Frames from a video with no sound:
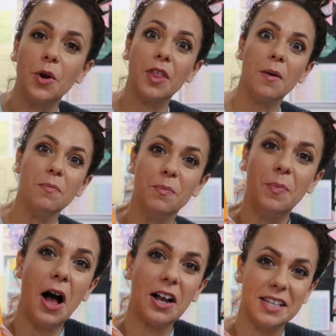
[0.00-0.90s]
or the
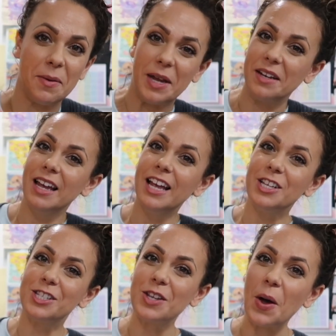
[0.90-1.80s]
box, I mean.
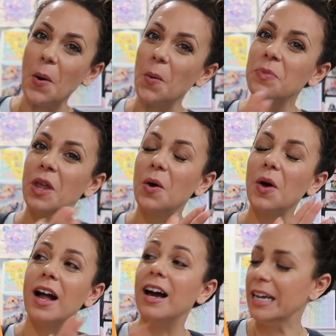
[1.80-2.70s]
So
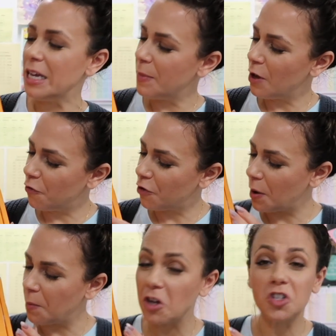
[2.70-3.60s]
I got an email
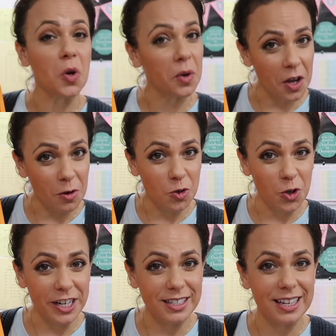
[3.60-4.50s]
from Tokyo
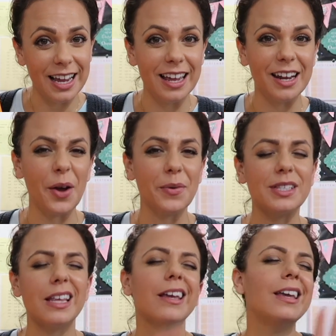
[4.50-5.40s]
Treat and I
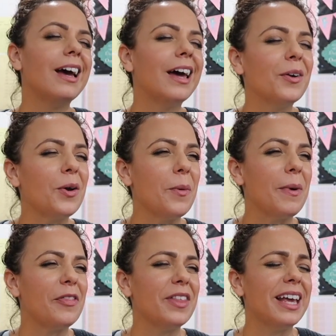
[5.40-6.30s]
was like, yeah, I don't know about